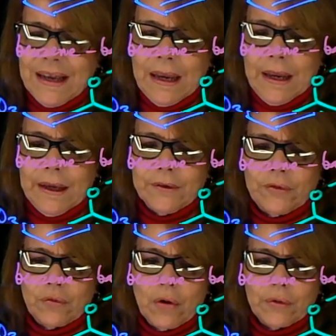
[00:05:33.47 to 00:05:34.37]
and
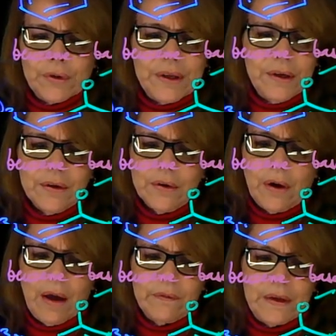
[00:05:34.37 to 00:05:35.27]
stronger. Here you
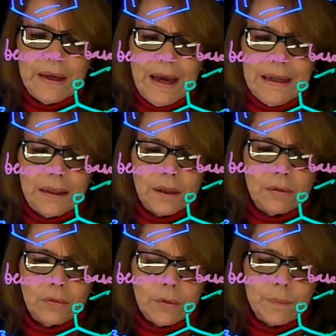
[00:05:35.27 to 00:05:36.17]
have the
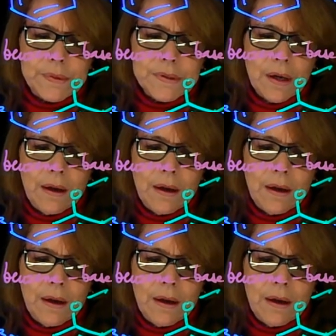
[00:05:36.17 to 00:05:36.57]
alkyl groups.